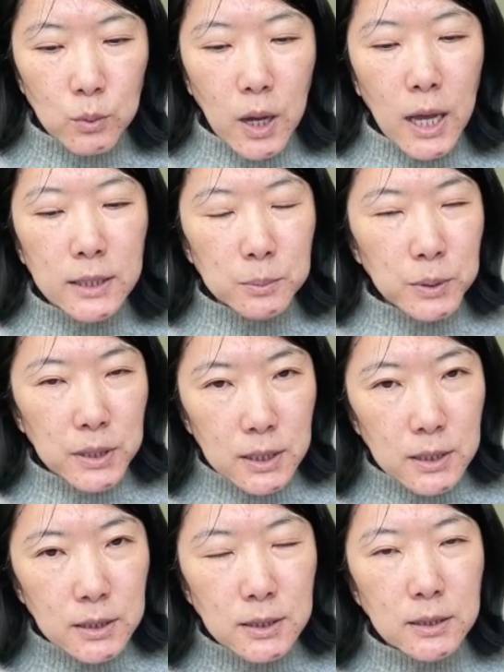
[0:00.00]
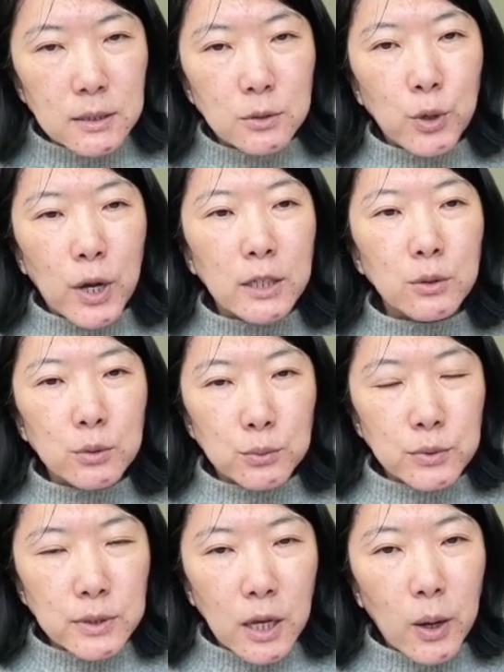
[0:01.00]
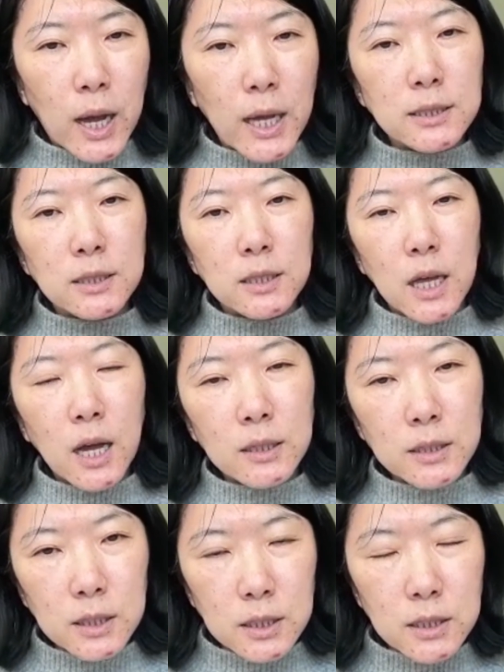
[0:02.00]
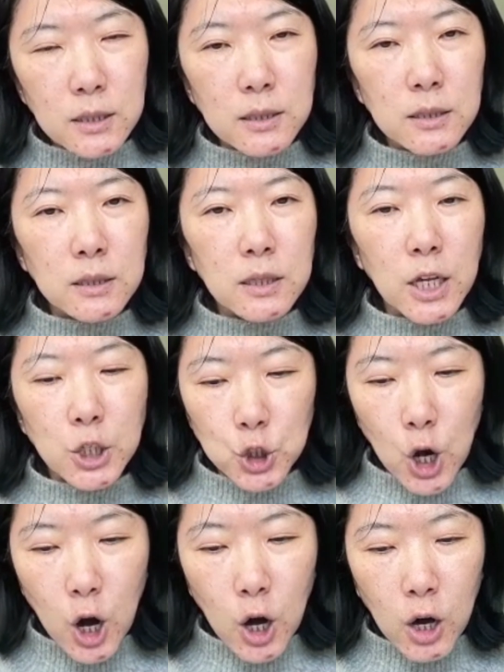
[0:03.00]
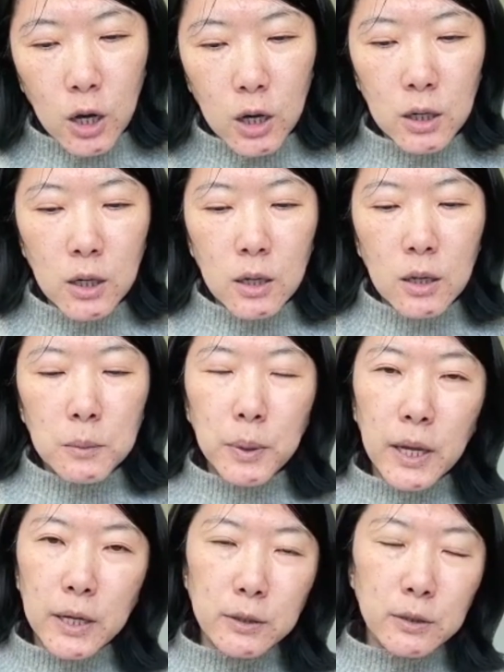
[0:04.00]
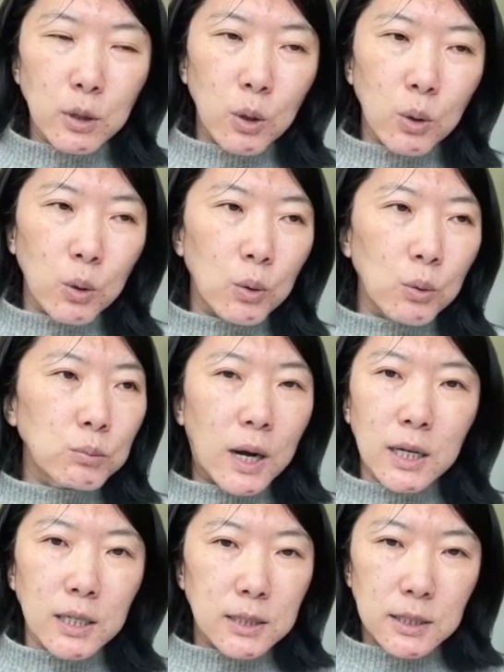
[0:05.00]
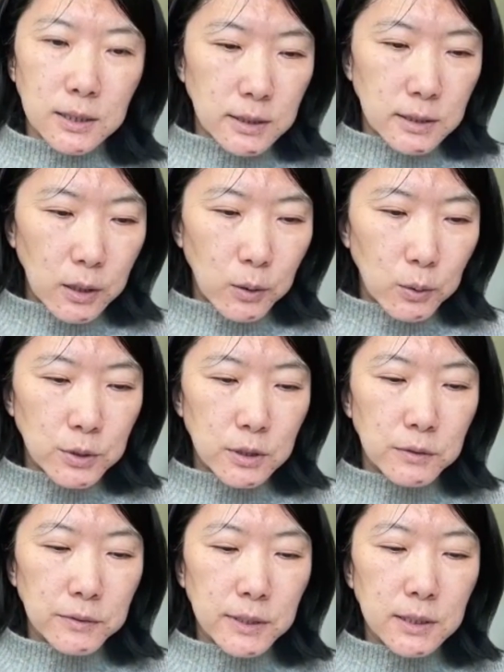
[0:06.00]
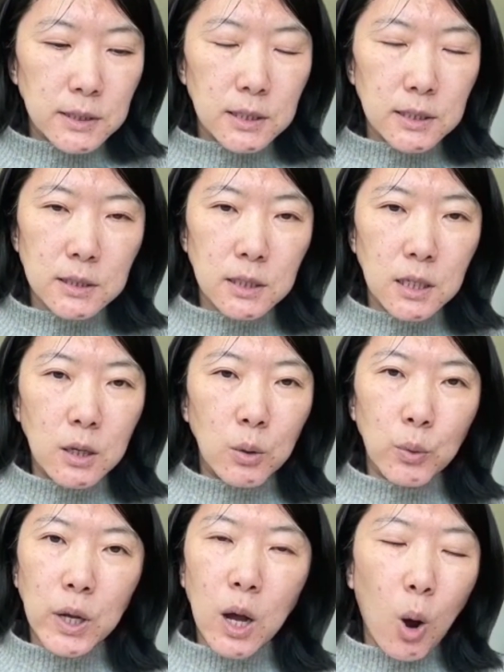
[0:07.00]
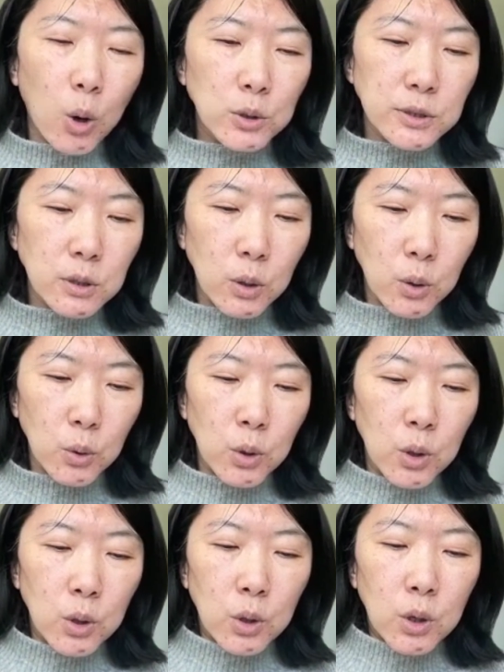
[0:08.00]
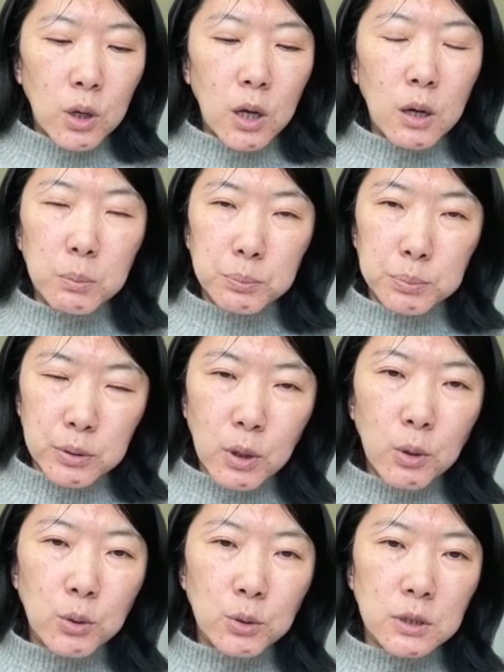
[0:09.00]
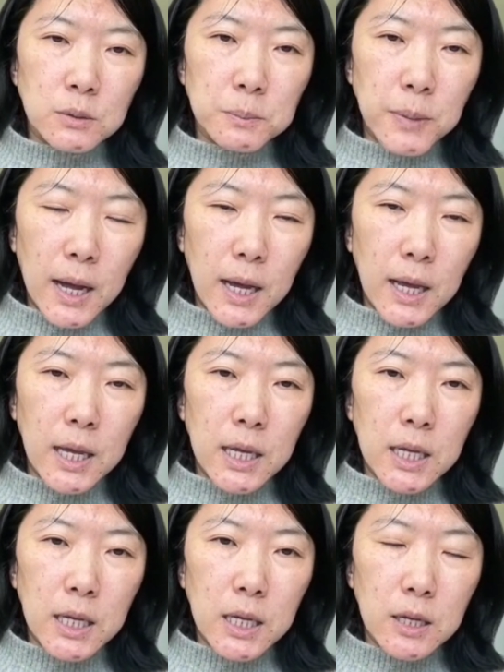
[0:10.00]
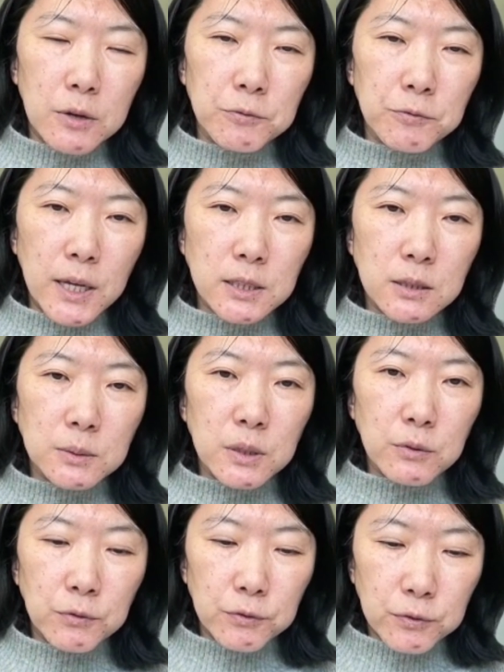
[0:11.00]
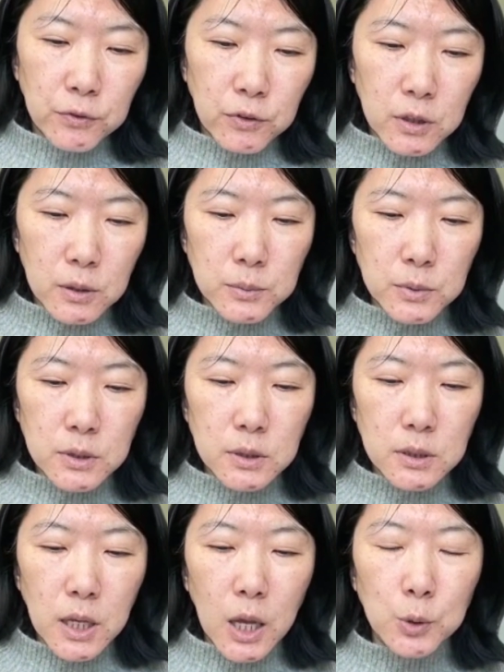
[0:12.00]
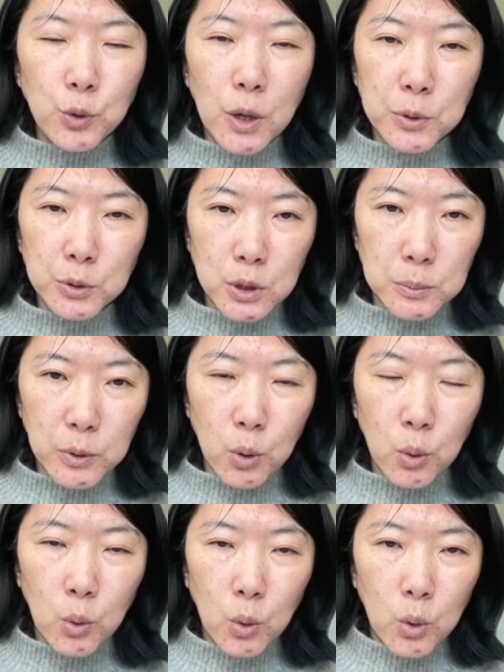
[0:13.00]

other business trying to sell us accounting, HR, payroll, marketing, sales services. We are also approached by investment firms and reputable